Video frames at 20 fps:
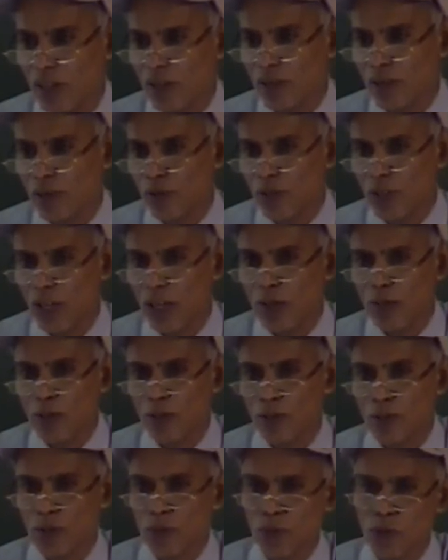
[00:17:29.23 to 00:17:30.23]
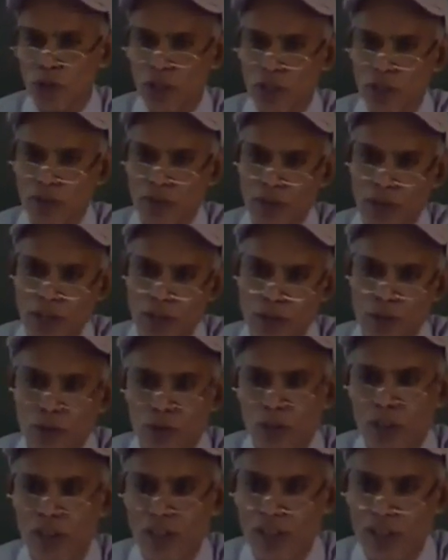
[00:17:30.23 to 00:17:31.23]
should lie between 45 to
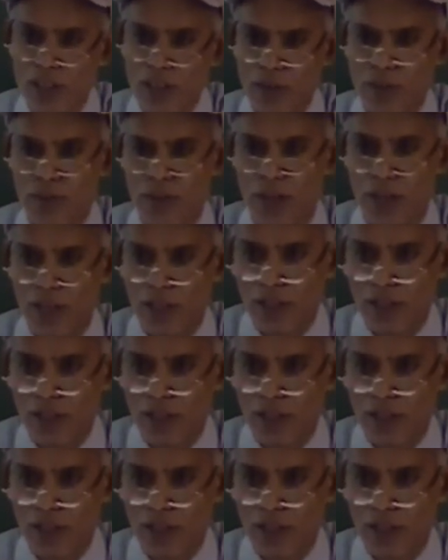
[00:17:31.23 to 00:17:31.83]
135.